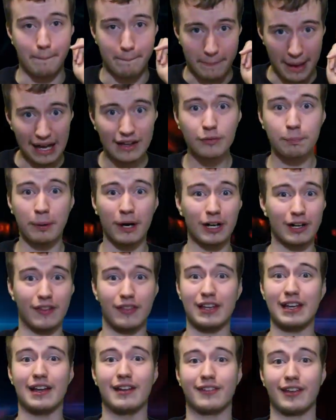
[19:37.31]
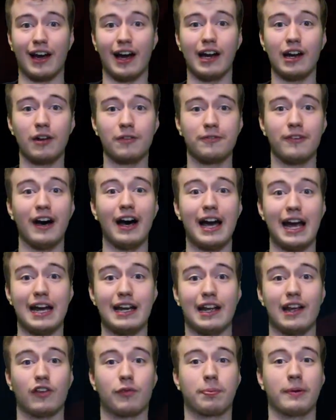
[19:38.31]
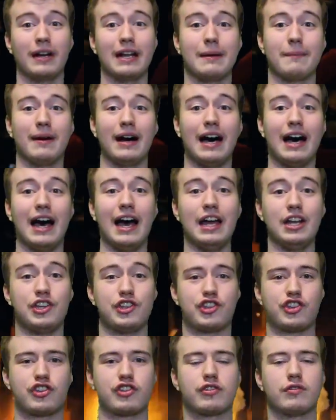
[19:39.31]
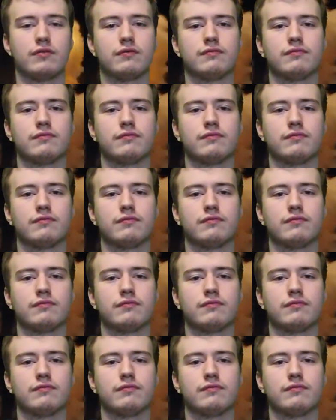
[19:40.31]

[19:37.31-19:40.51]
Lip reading: best part of the entire fight is pretty much